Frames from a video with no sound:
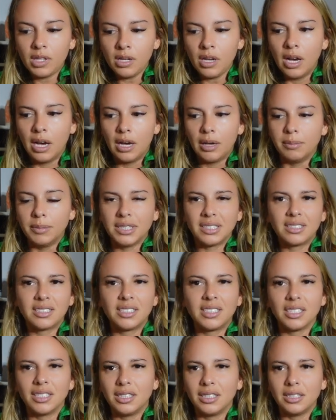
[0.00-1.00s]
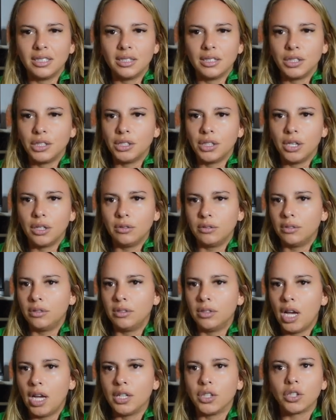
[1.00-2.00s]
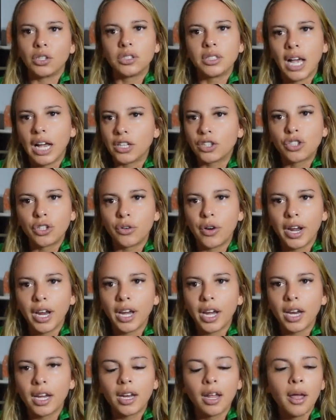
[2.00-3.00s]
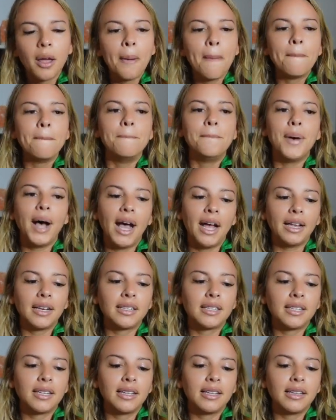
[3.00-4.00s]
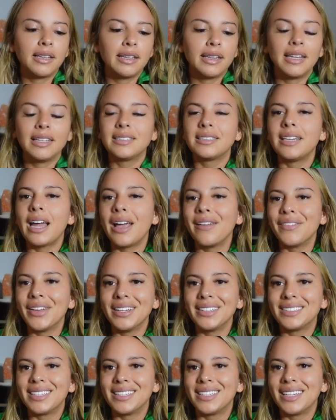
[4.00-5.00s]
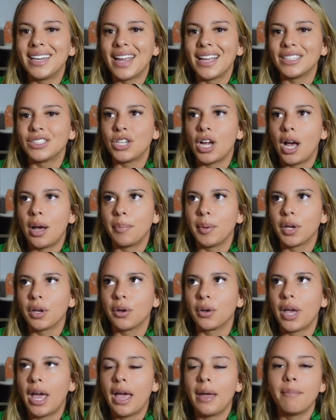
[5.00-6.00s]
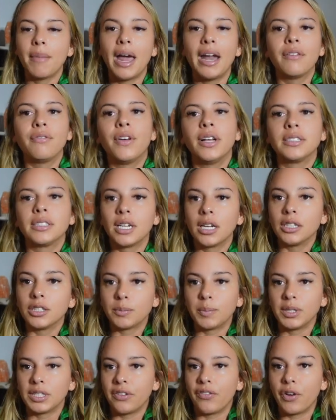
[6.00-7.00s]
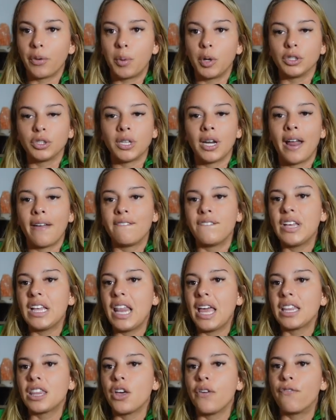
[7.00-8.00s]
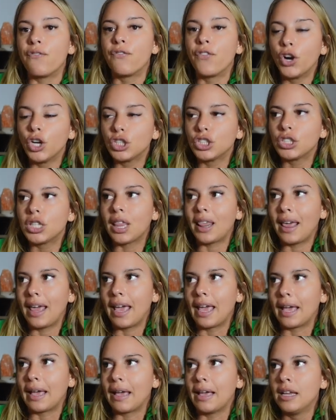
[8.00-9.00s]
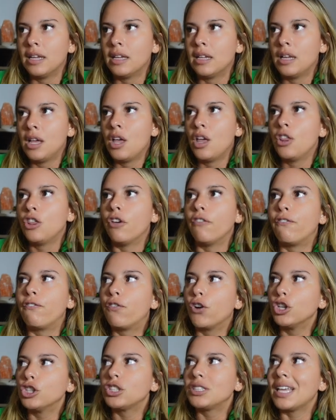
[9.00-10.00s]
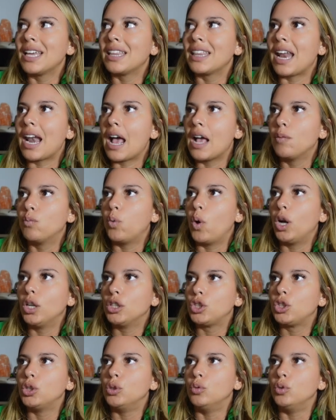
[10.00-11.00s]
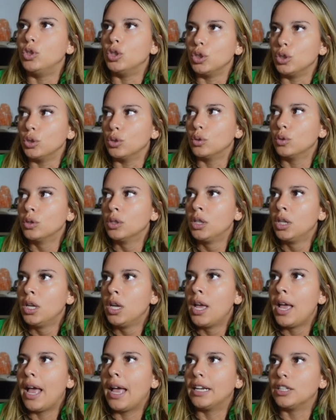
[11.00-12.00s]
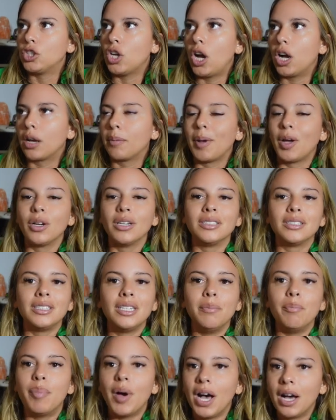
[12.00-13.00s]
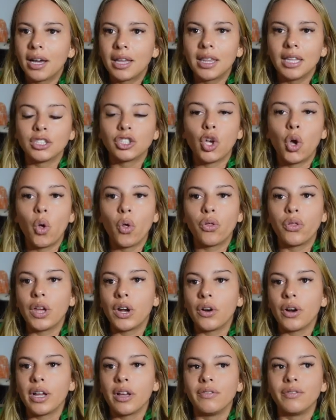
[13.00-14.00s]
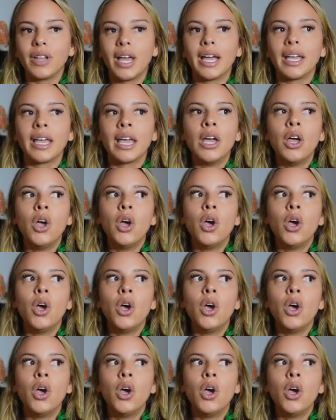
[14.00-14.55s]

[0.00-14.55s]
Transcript: It's still, you know, undersaturated. But let's dive into today's topic, okay? Manifesting a specific person. I feel like the first thing that I want to do and talk about is debunk this whole theory of like,